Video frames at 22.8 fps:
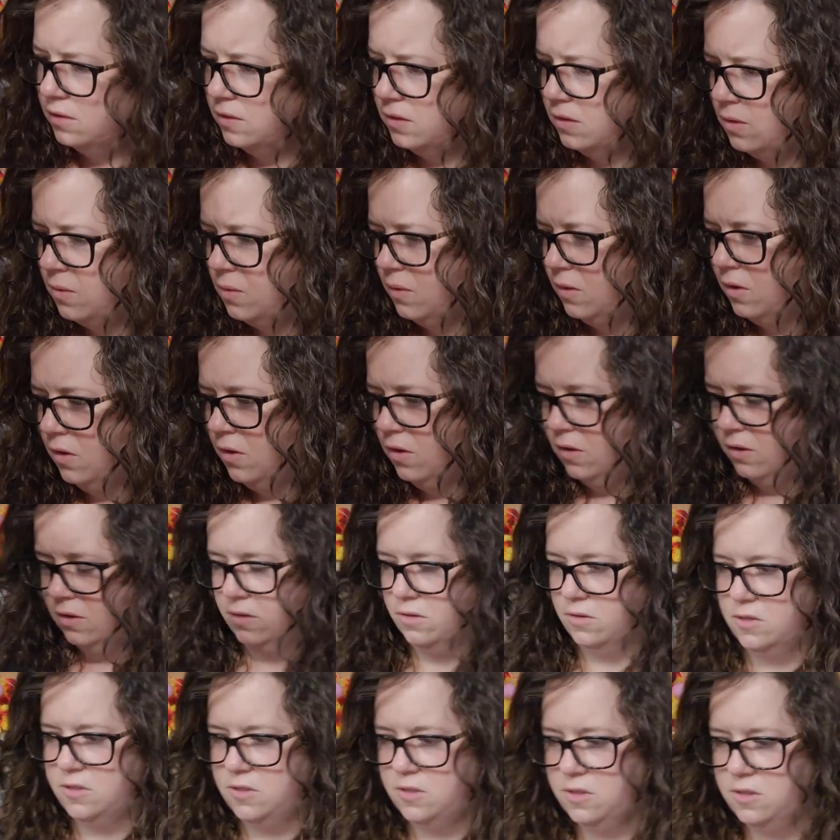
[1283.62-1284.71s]
so are
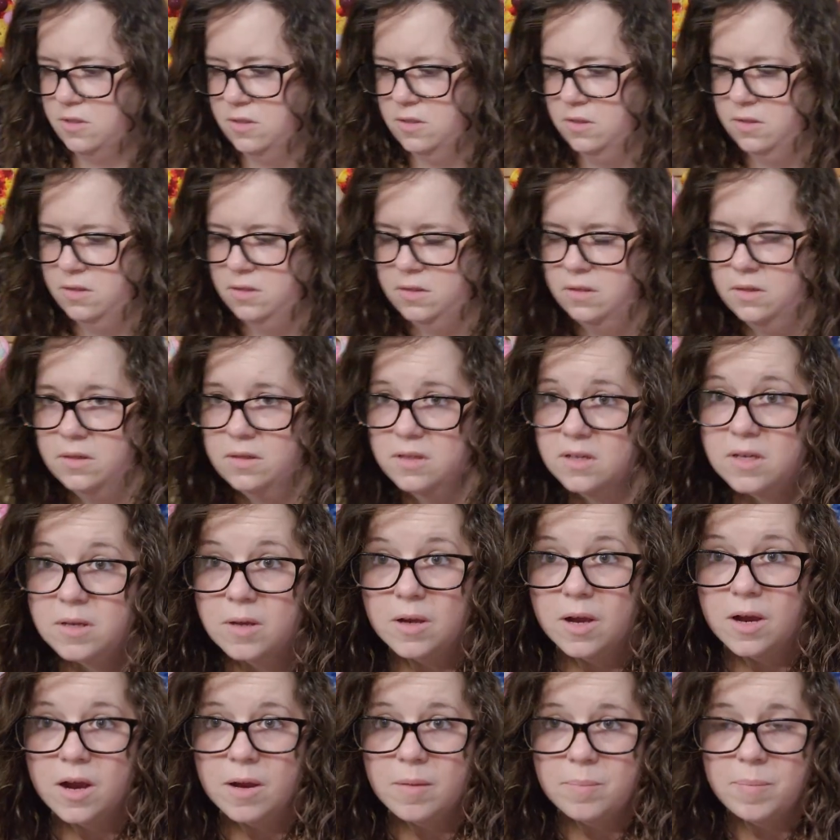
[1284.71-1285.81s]
hers.
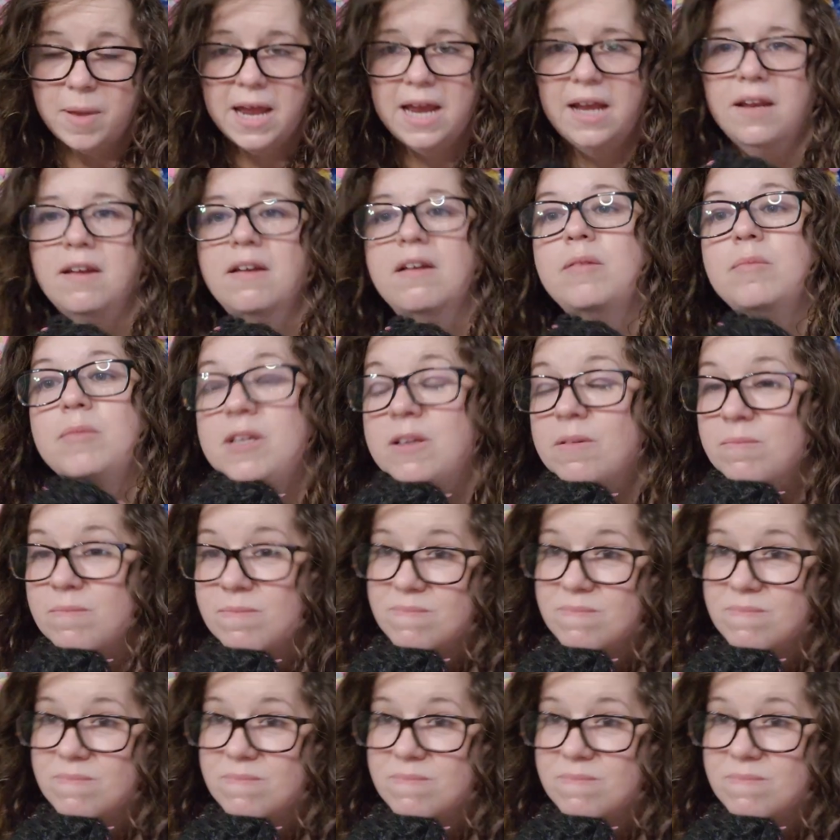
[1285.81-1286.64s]
Painted, I mean.